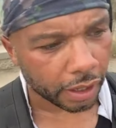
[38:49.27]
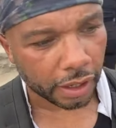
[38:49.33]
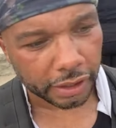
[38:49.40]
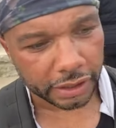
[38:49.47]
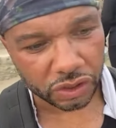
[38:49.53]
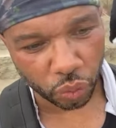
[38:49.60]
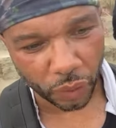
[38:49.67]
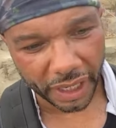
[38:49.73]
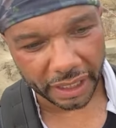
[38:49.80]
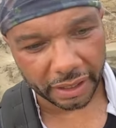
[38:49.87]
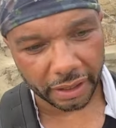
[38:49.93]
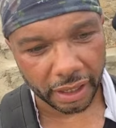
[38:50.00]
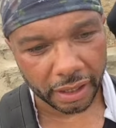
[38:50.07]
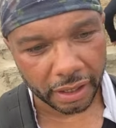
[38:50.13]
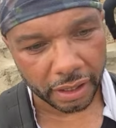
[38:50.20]

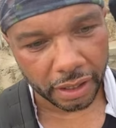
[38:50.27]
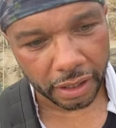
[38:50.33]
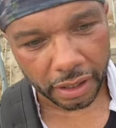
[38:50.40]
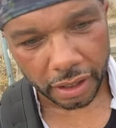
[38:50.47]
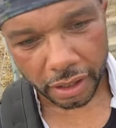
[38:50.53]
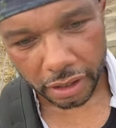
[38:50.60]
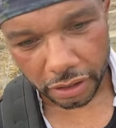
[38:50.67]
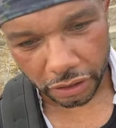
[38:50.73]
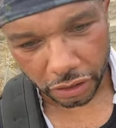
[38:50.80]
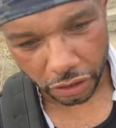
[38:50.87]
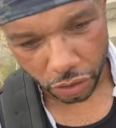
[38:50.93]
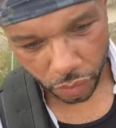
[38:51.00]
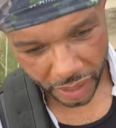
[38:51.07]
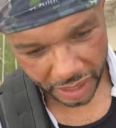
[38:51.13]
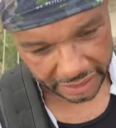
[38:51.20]
Sweden, the
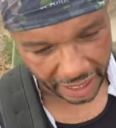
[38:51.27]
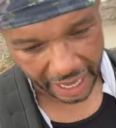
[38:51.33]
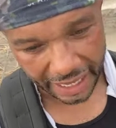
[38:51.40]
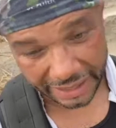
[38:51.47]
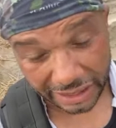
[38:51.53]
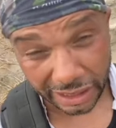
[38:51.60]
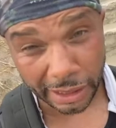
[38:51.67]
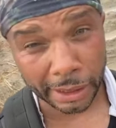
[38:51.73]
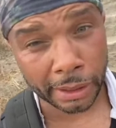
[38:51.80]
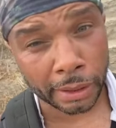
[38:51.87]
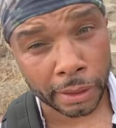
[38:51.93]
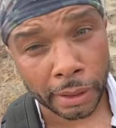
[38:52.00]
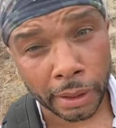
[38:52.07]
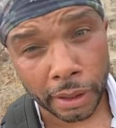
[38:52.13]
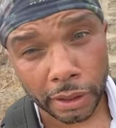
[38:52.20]
U.S., Iceland,
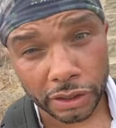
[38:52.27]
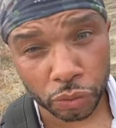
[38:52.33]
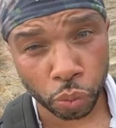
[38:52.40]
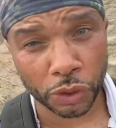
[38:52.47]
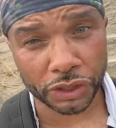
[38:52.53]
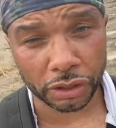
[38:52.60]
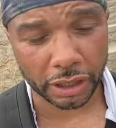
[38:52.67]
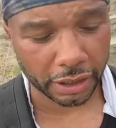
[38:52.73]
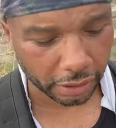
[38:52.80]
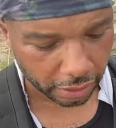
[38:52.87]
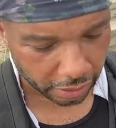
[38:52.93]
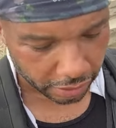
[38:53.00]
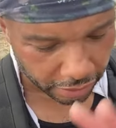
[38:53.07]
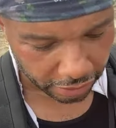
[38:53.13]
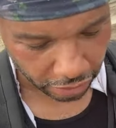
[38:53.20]
Switzerland,
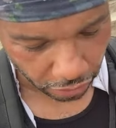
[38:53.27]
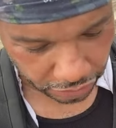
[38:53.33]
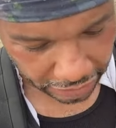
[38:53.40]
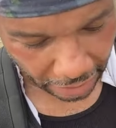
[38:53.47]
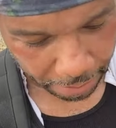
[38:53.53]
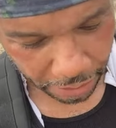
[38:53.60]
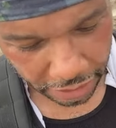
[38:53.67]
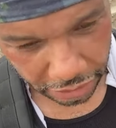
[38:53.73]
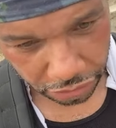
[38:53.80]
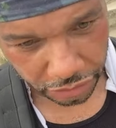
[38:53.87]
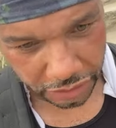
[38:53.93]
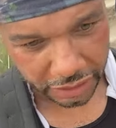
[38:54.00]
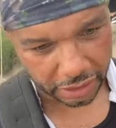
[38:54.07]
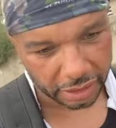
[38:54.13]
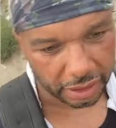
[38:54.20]
those type of
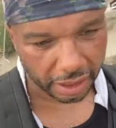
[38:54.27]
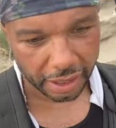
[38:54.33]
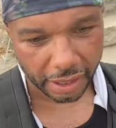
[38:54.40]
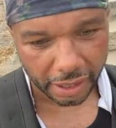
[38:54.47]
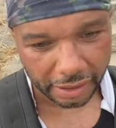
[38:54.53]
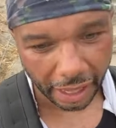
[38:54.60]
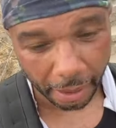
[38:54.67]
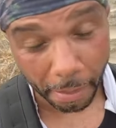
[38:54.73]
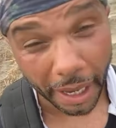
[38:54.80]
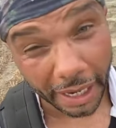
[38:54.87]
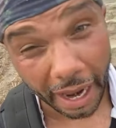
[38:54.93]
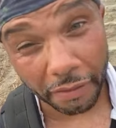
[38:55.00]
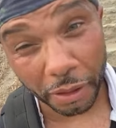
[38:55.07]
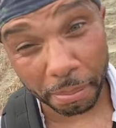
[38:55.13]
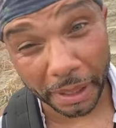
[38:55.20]
countries. They might
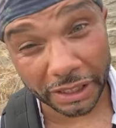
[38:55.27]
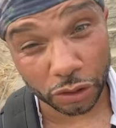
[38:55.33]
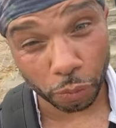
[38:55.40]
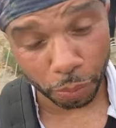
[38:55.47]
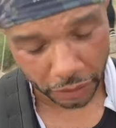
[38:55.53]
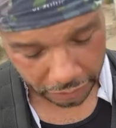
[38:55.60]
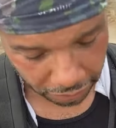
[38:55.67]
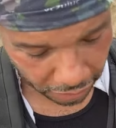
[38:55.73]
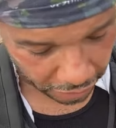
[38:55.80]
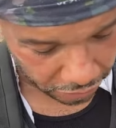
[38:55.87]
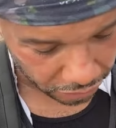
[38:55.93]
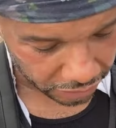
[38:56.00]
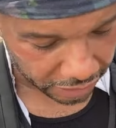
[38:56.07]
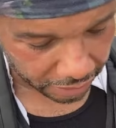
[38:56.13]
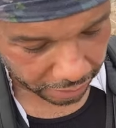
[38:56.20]
have the best oppressive
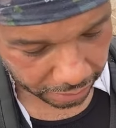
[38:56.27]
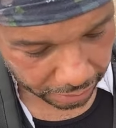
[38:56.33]
countries.